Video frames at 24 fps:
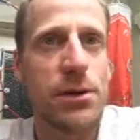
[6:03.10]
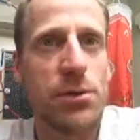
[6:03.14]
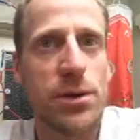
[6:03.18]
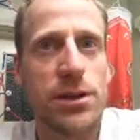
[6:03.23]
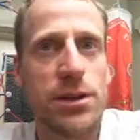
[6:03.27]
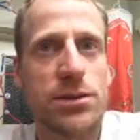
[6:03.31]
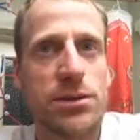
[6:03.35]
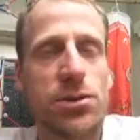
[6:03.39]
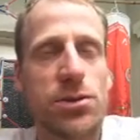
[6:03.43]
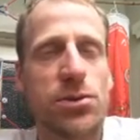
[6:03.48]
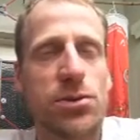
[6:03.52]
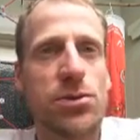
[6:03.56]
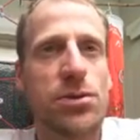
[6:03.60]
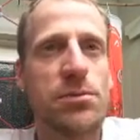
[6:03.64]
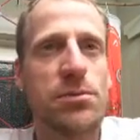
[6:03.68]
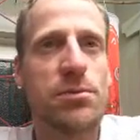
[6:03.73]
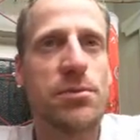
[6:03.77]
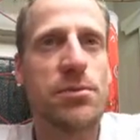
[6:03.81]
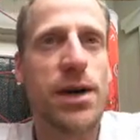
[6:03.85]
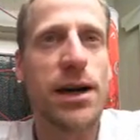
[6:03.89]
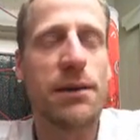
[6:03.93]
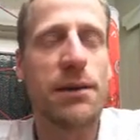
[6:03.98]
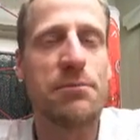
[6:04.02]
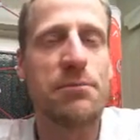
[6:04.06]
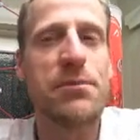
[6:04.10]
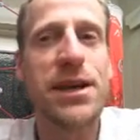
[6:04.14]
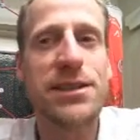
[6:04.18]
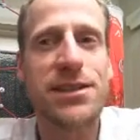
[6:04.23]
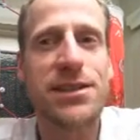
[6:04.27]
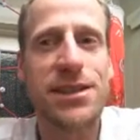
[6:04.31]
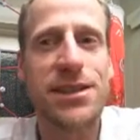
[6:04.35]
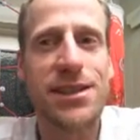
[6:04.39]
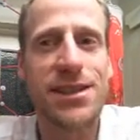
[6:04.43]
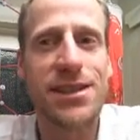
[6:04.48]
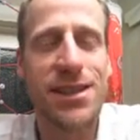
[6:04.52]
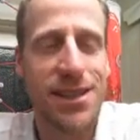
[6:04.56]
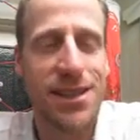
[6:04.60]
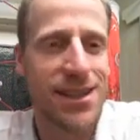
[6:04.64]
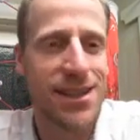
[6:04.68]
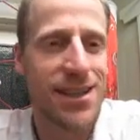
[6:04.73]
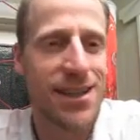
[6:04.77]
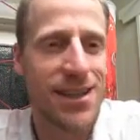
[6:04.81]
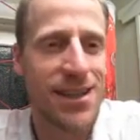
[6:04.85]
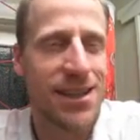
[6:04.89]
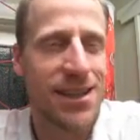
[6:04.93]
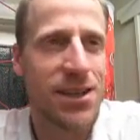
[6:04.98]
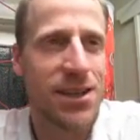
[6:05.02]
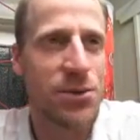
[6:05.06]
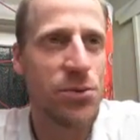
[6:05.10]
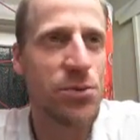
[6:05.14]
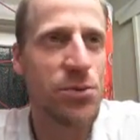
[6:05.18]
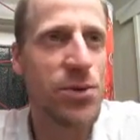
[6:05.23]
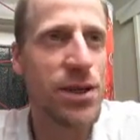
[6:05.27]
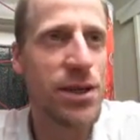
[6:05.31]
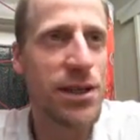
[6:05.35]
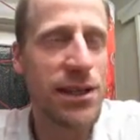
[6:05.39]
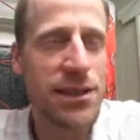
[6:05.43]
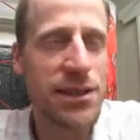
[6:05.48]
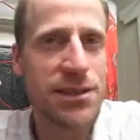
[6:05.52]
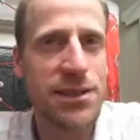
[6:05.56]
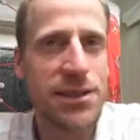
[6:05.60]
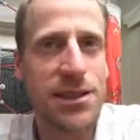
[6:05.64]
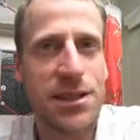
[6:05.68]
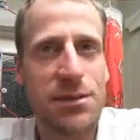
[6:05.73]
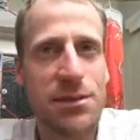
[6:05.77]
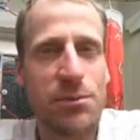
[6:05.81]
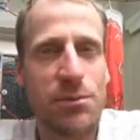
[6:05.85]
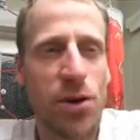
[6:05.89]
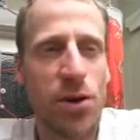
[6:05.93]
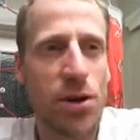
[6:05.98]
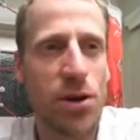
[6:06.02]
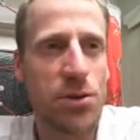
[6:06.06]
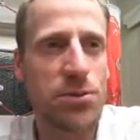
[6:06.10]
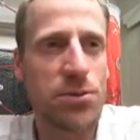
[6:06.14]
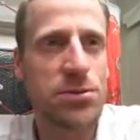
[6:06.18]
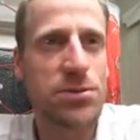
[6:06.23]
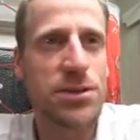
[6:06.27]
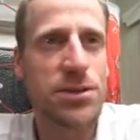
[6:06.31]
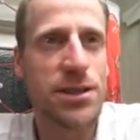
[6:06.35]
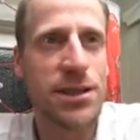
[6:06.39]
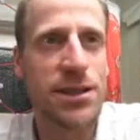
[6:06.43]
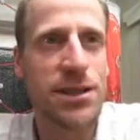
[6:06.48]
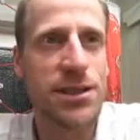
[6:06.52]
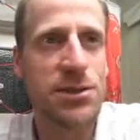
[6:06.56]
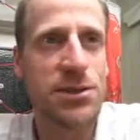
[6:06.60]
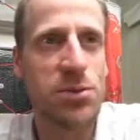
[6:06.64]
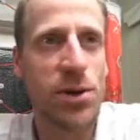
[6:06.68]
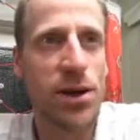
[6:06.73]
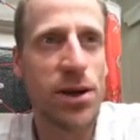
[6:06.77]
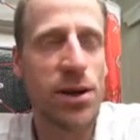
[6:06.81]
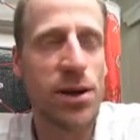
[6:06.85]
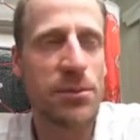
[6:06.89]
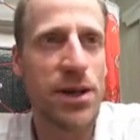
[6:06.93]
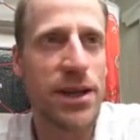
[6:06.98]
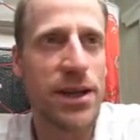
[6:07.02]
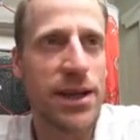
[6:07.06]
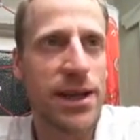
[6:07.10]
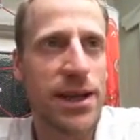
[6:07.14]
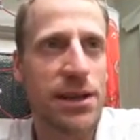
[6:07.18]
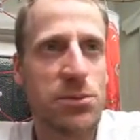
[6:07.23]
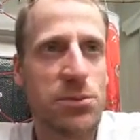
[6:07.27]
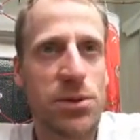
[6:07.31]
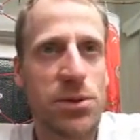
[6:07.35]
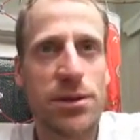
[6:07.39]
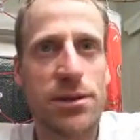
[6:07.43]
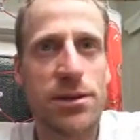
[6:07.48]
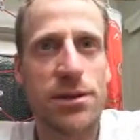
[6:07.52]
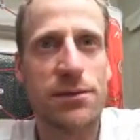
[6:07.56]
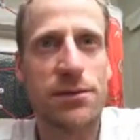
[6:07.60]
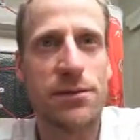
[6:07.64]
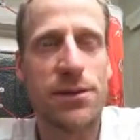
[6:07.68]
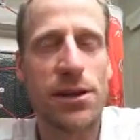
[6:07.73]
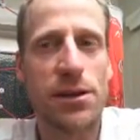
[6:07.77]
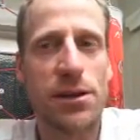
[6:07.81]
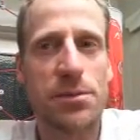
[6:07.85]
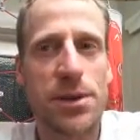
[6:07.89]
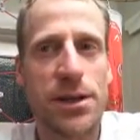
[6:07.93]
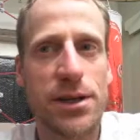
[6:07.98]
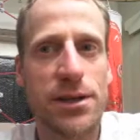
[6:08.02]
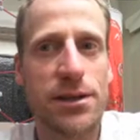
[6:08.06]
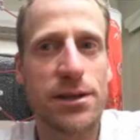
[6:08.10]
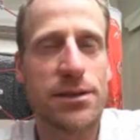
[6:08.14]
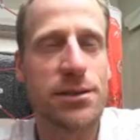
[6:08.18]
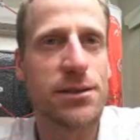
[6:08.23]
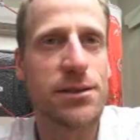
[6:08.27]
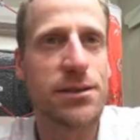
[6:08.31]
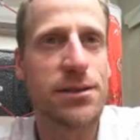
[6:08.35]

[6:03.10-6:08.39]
let's call them messy realistic models is where I'm going to head with developing